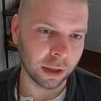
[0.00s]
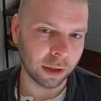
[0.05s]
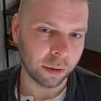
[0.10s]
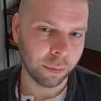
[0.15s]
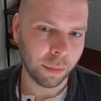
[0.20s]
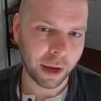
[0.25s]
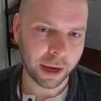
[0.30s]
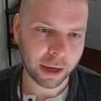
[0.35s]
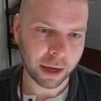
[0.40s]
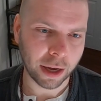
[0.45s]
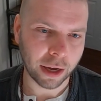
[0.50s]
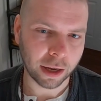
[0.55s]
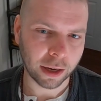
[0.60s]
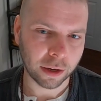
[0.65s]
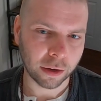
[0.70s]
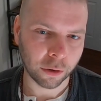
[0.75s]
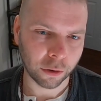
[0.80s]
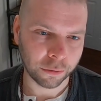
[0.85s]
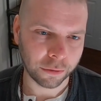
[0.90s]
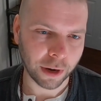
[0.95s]
Making
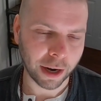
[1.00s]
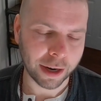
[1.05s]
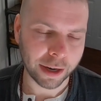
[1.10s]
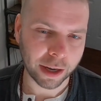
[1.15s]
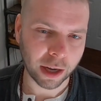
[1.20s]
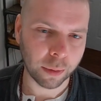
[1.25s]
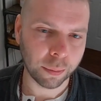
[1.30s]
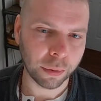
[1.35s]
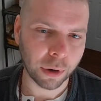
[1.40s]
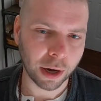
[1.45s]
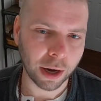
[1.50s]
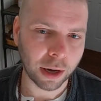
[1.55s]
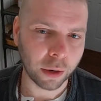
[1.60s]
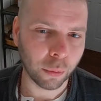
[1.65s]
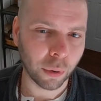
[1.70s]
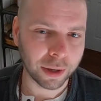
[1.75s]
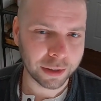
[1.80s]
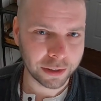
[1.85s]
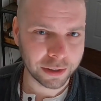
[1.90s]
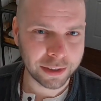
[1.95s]
or finding a bug
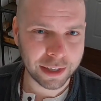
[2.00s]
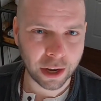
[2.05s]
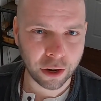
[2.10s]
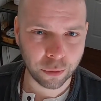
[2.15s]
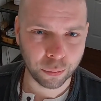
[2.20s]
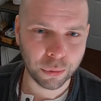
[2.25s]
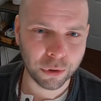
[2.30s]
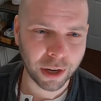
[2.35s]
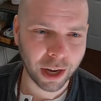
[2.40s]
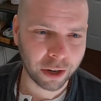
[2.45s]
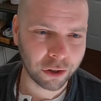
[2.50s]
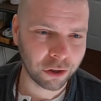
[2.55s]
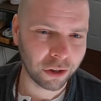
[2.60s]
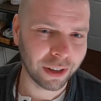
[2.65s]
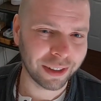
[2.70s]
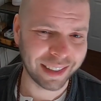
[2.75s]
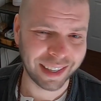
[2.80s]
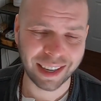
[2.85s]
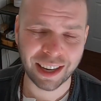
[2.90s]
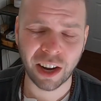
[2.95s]
once it's out in production,
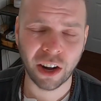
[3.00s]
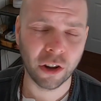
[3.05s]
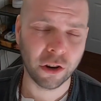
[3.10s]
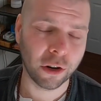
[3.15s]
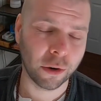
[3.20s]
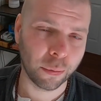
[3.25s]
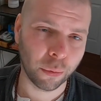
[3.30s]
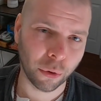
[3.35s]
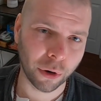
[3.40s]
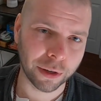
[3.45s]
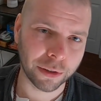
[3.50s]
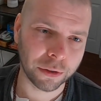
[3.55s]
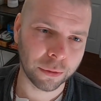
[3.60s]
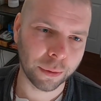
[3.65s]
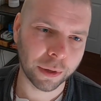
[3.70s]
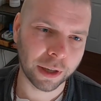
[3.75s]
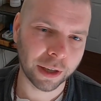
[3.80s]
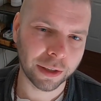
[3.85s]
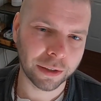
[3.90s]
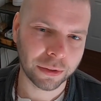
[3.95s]
it's like 100 points,
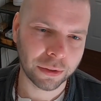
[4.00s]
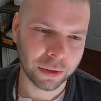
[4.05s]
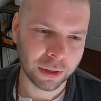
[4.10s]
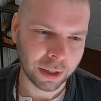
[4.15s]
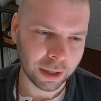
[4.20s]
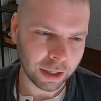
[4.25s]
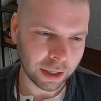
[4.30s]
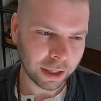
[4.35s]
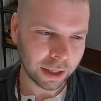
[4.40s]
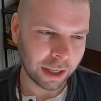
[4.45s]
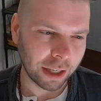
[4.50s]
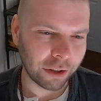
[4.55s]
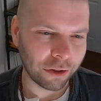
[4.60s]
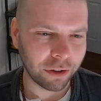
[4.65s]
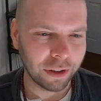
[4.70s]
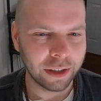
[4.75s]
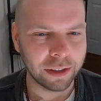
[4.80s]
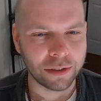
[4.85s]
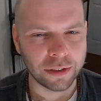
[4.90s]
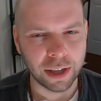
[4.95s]
because each of
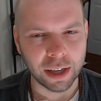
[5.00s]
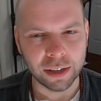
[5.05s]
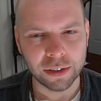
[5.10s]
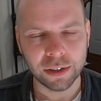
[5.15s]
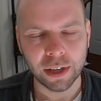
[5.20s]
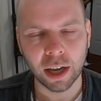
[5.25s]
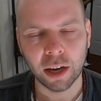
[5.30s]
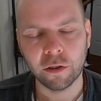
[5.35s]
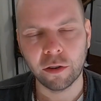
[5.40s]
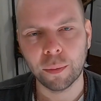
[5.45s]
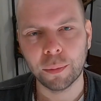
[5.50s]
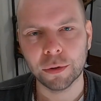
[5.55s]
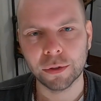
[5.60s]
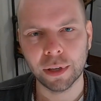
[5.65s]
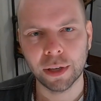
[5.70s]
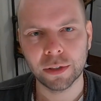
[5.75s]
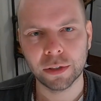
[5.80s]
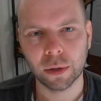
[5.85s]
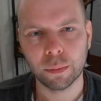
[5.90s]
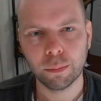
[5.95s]
these things kind of
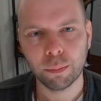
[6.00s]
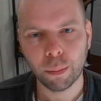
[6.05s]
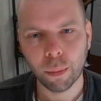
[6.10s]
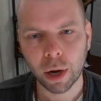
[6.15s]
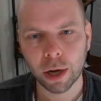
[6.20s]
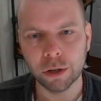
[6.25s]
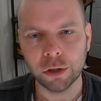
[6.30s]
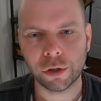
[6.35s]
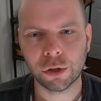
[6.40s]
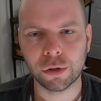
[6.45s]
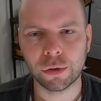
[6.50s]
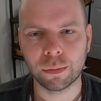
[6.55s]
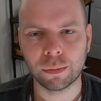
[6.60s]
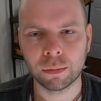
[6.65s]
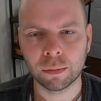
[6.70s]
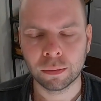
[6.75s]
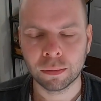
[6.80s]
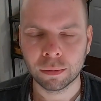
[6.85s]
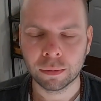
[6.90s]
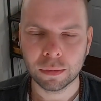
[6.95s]
represents a much
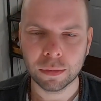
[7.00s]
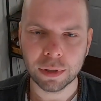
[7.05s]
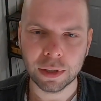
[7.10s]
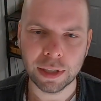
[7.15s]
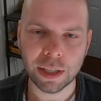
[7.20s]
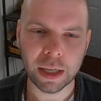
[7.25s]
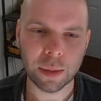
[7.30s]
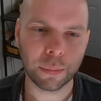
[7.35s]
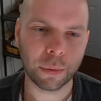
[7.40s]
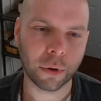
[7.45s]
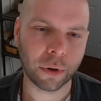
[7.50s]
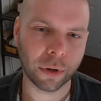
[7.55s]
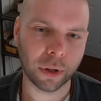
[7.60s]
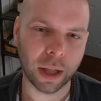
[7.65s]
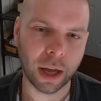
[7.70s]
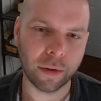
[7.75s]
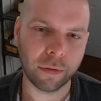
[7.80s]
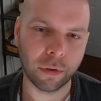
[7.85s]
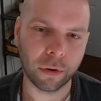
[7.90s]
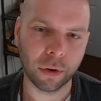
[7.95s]
deeper
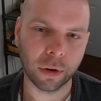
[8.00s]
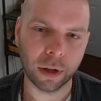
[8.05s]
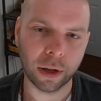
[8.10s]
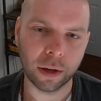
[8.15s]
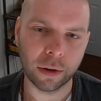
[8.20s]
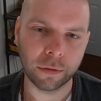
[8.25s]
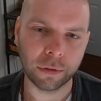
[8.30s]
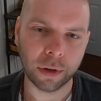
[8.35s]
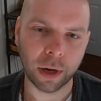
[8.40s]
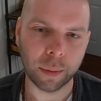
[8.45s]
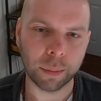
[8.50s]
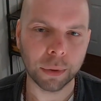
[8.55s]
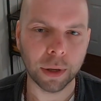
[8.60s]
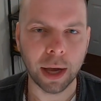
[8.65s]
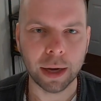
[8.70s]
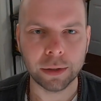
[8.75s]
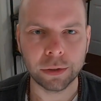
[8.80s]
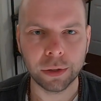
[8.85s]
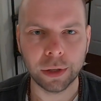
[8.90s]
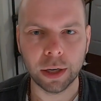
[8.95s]
level of
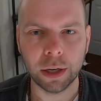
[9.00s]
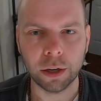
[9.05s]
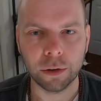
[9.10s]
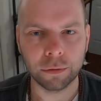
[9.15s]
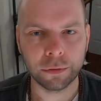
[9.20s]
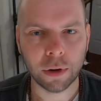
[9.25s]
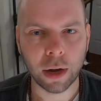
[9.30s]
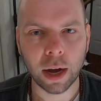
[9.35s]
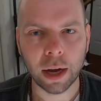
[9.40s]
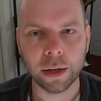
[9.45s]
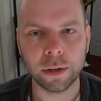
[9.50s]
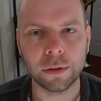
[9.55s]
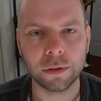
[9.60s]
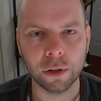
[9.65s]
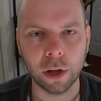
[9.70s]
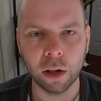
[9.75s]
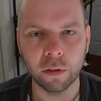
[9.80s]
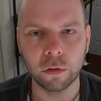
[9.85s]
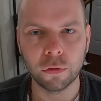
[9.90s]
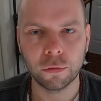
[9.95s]
complexity to find,
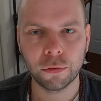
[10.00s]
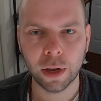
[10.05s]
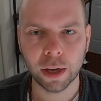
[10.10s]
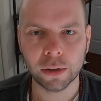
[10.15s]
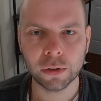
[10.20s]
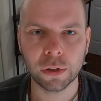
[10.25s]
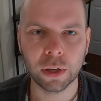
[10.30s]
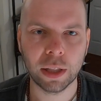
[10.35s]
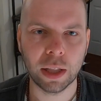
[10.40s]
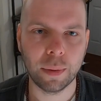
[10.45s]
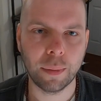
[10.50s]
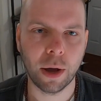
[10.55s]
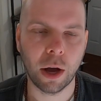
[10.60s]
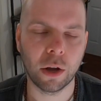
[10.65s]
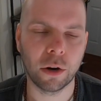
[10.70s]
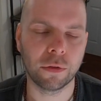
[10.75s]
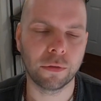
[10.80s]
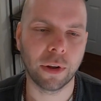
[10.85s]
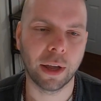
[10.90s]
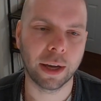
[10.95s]
solve, and fix, and the
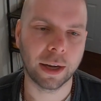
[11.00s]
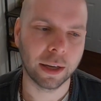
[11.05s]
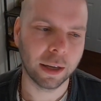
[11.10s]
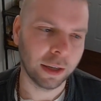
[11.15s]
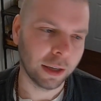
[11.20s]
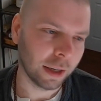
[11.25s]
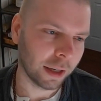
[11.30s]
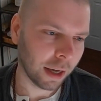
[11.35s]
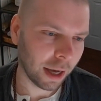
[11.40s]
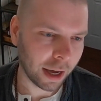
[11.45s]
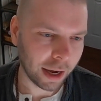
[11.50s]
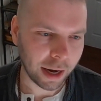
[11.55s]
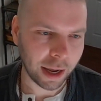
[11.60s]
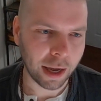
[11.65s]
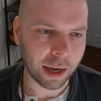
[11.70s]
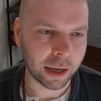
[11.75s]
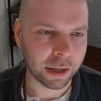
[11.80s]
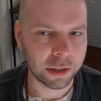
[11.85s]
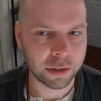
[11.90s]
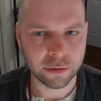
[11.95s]
amount of like
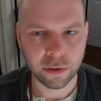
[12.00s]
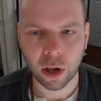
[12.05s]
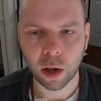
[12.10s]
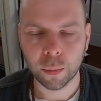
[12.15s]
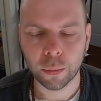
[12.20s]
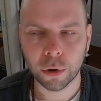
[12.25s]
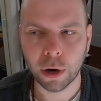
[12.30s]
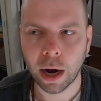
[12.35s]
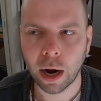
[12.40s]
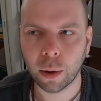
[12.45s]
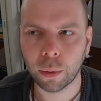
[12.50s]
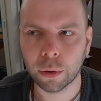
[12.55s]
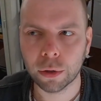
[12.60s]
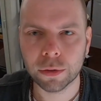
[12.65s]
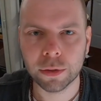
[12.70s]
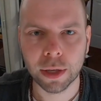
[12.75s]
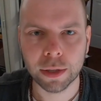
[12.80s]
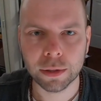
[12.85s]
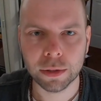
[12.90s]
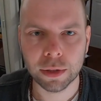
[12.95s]
headache and developer
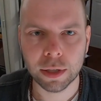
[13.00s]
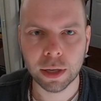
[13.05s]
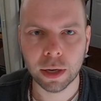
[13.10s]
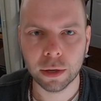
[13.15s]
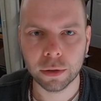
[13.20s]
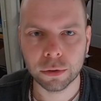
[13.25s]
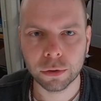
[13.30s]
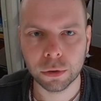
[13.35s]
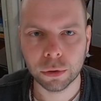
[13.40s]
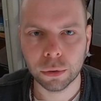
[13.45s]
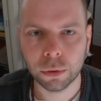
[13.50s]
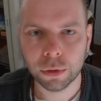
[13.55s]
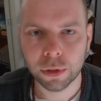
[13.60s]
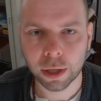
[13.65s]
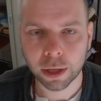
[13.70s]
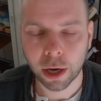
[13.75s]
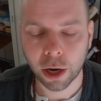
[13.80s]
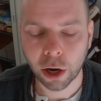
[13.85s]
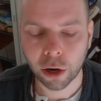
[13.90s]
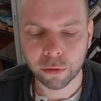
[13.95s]
hours that's needed to
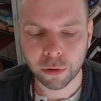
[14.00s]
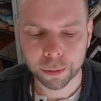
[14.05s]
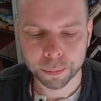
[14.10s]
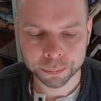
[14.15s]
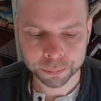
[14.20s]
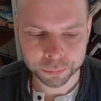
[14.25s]
take care of it.